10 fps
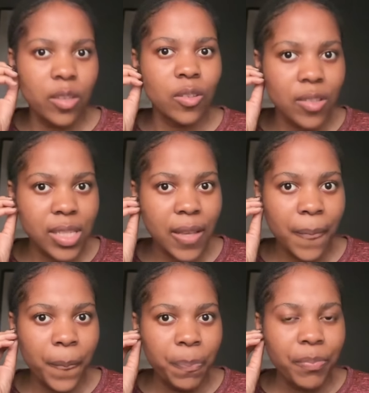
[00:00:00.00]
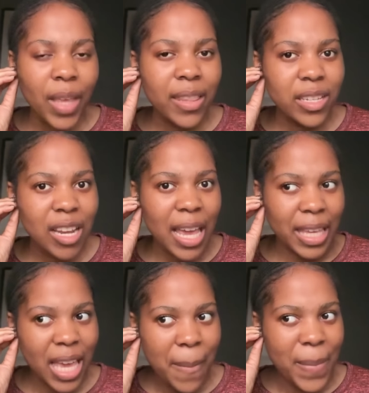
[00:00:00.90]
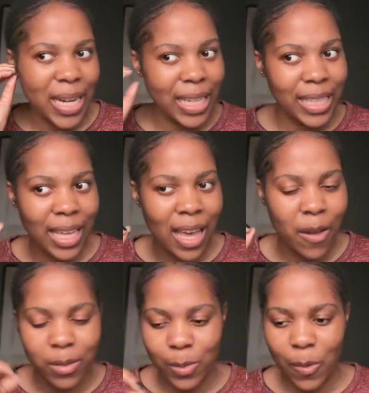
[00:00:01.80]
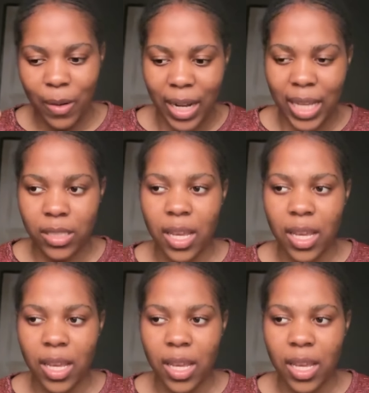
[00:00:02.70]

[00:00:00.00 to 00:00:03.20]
You see? And then you're like, Mara, yeah, I was correct.